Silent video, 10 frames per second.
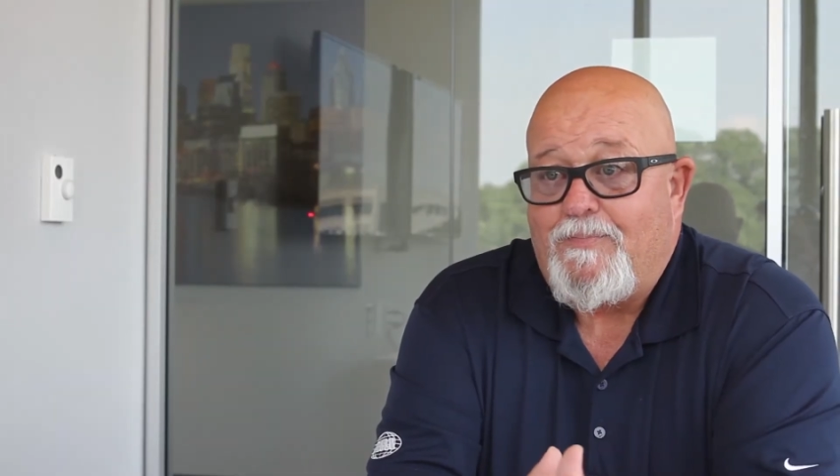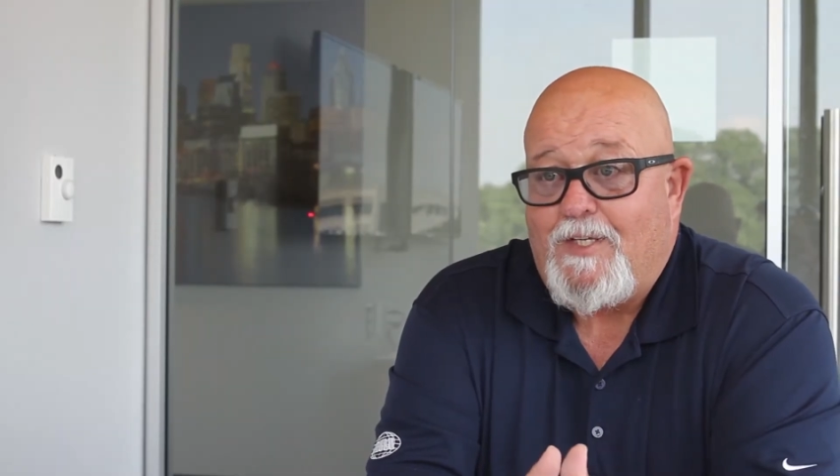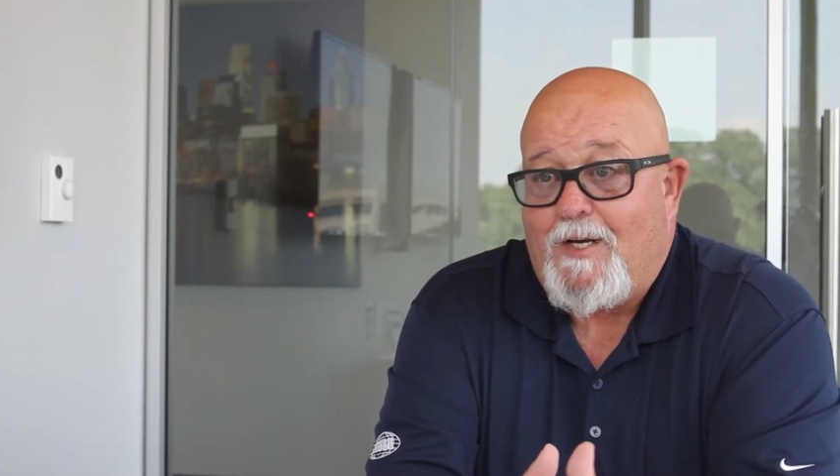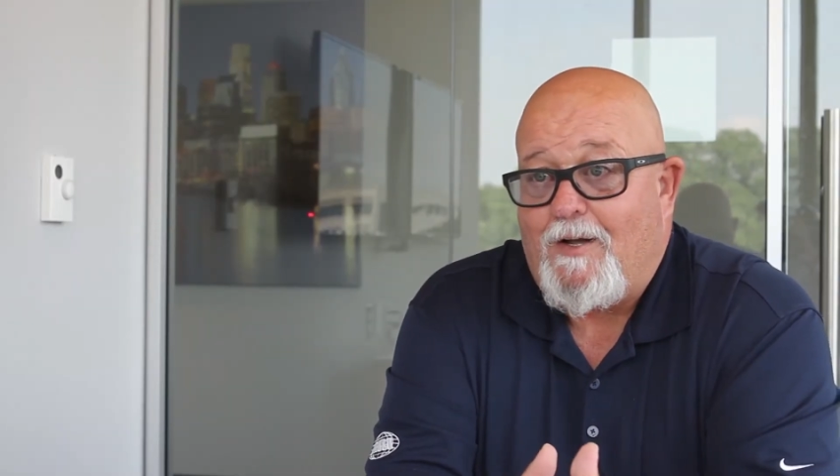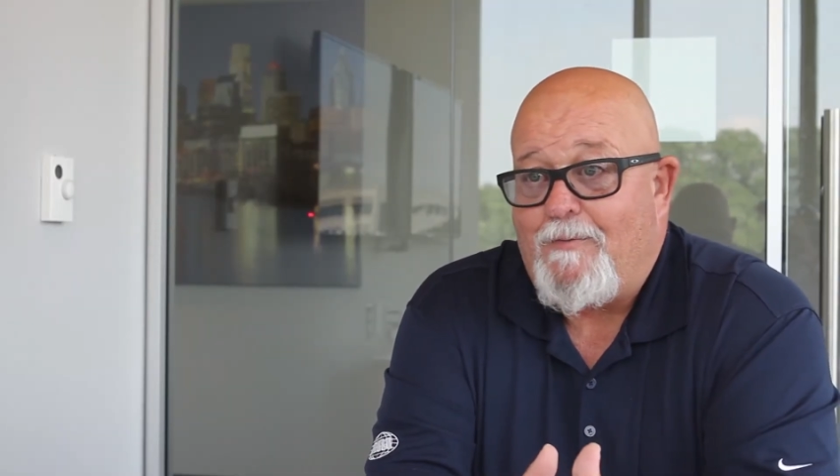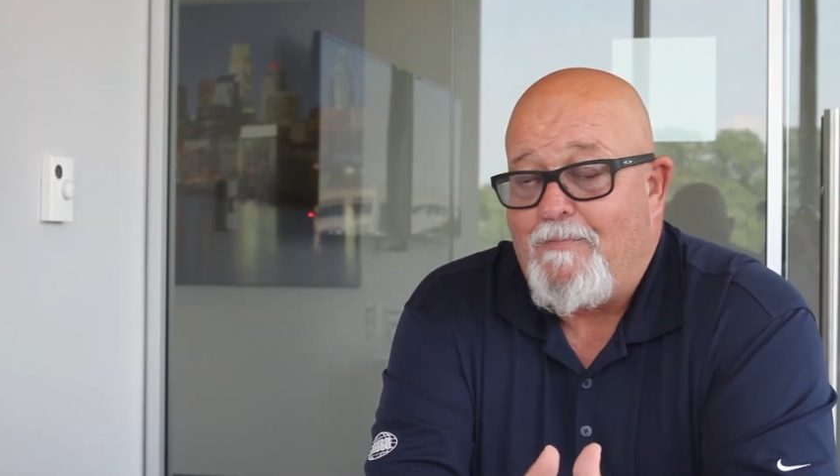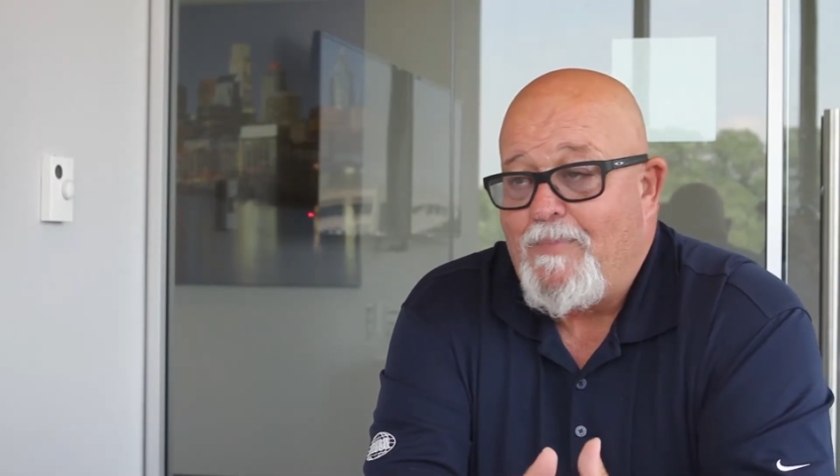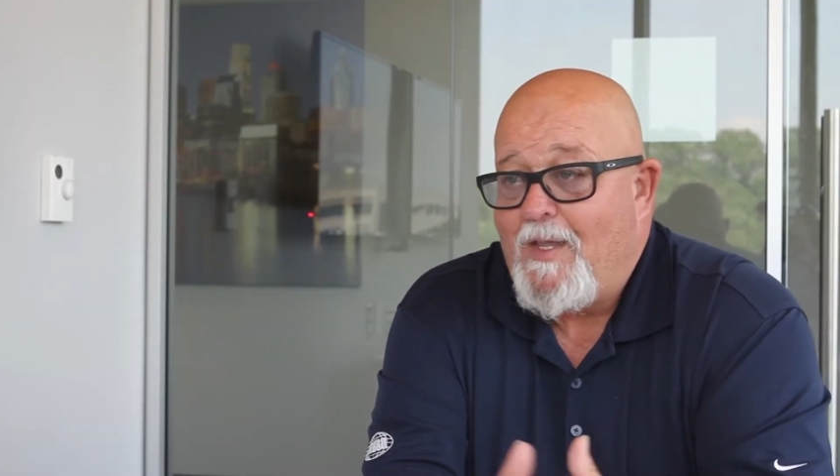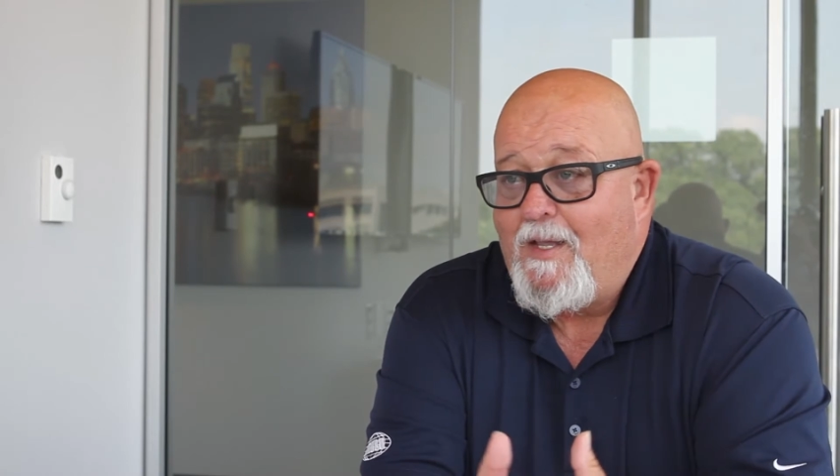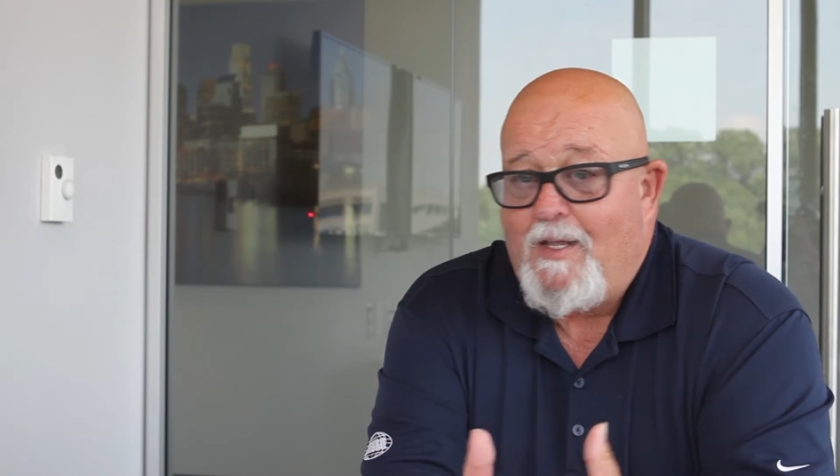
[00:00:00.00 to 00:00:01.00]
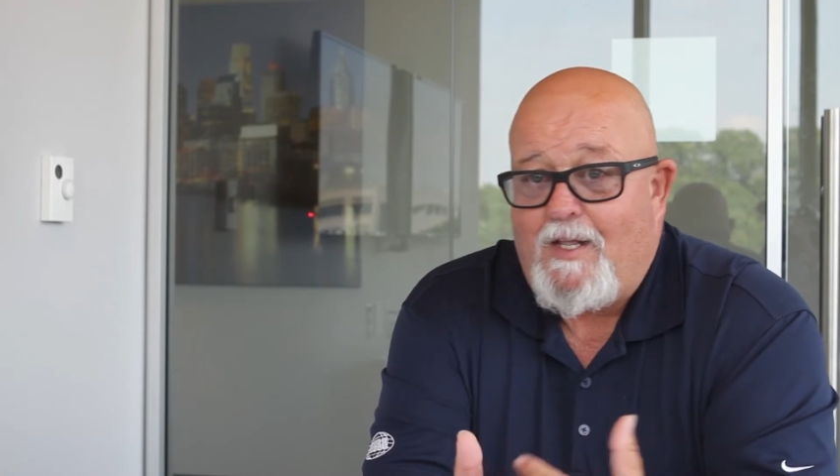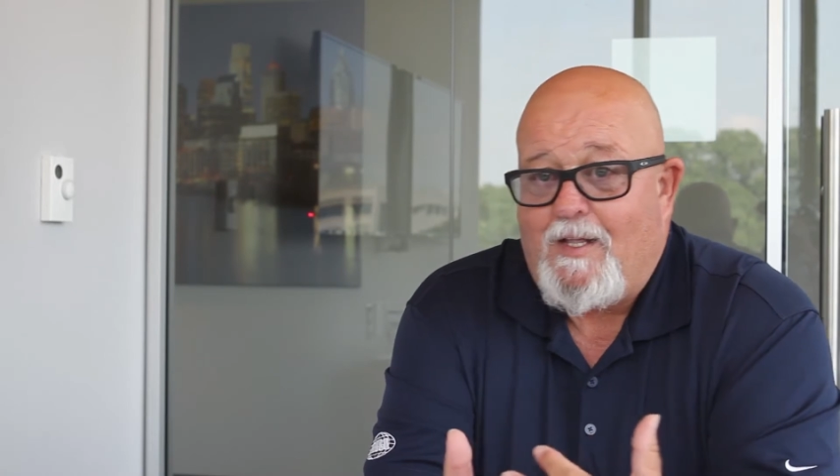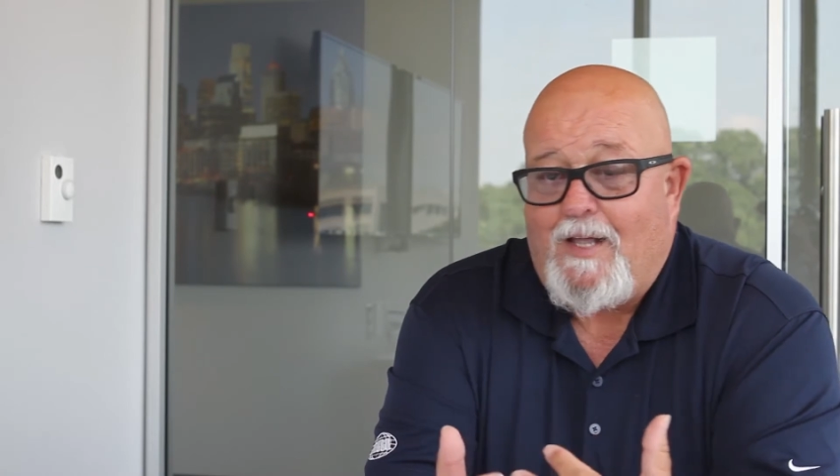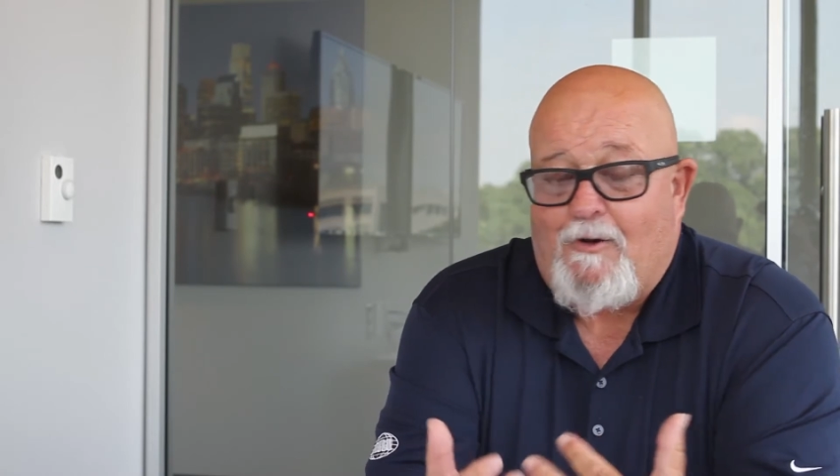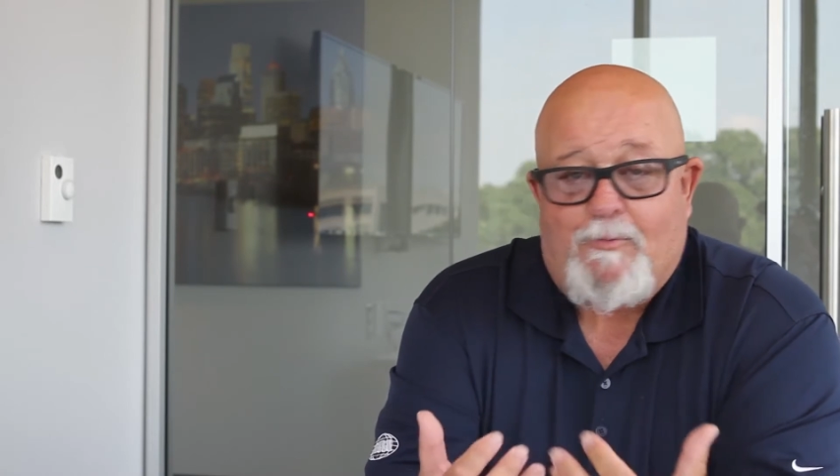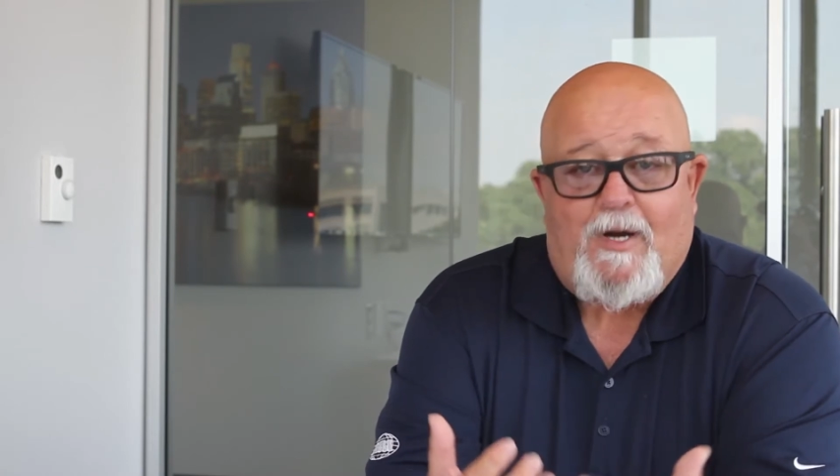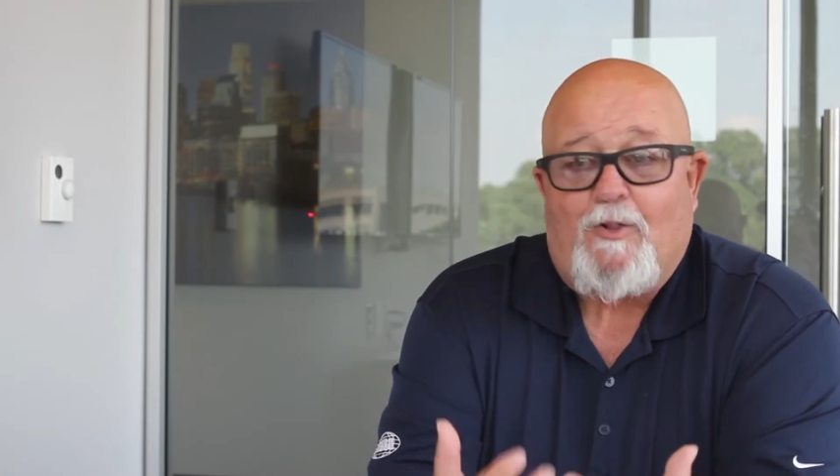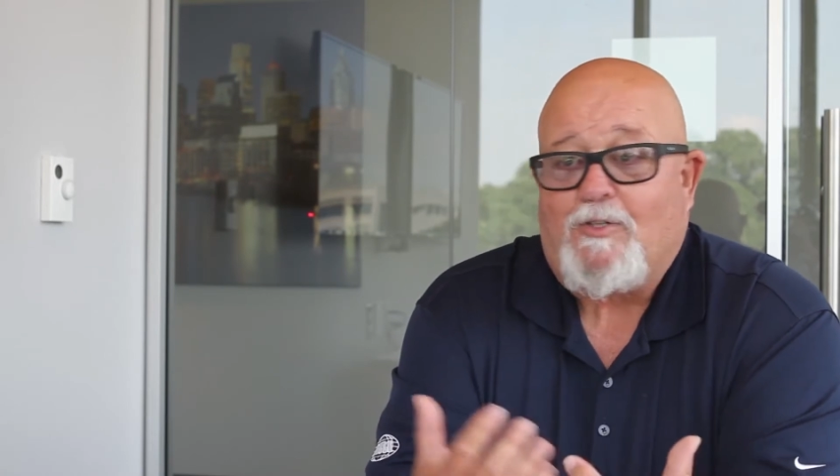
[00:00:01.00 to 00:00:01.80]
You know, everybody